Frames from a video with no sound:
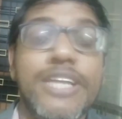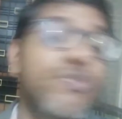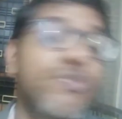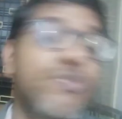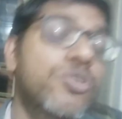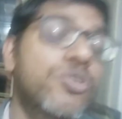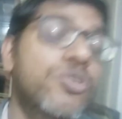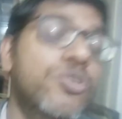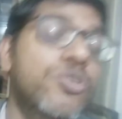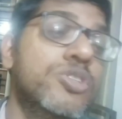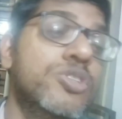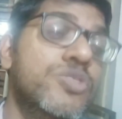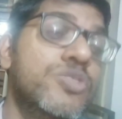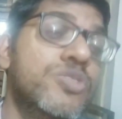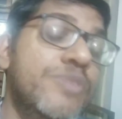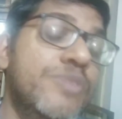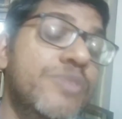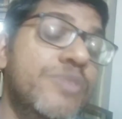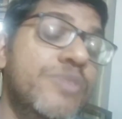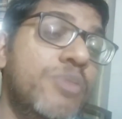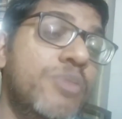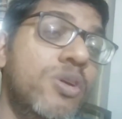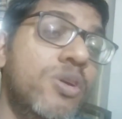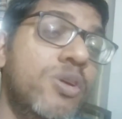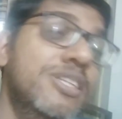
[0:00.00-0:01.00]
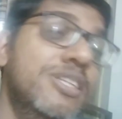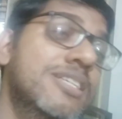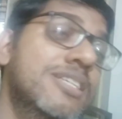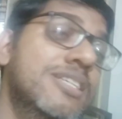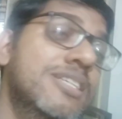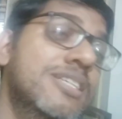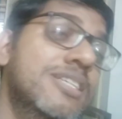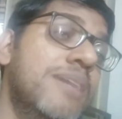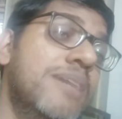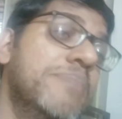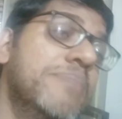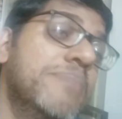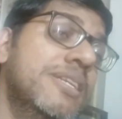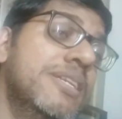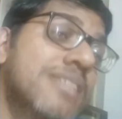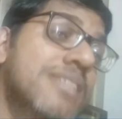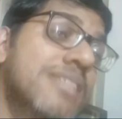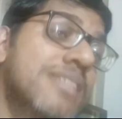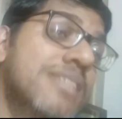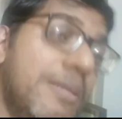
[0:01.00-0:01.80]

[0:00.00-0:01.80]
Infosys, Wipro, all these companies